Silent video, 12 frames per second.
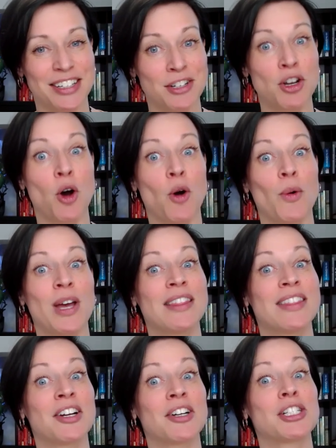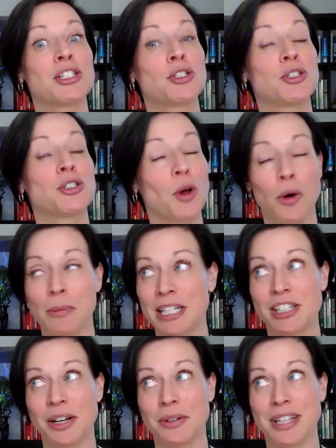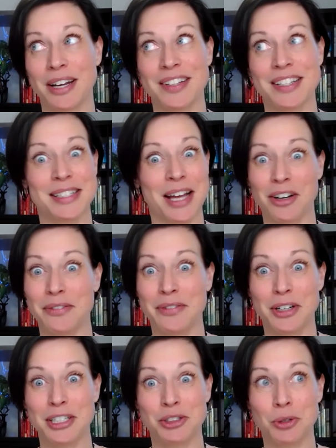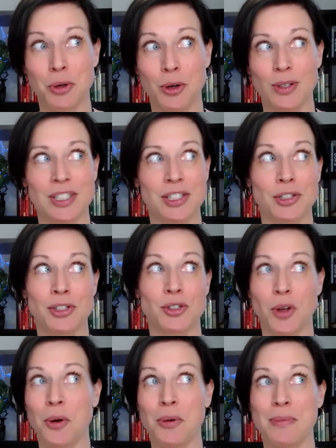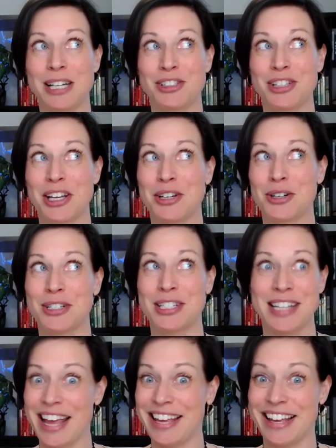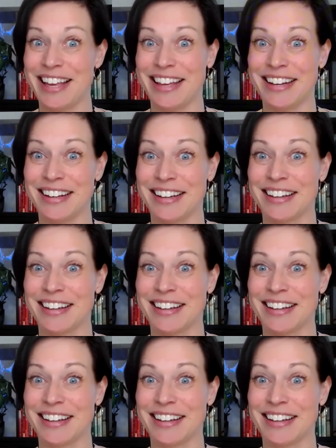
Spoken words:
Knowing there is so much out there that's out of your control and so much that you're taking in.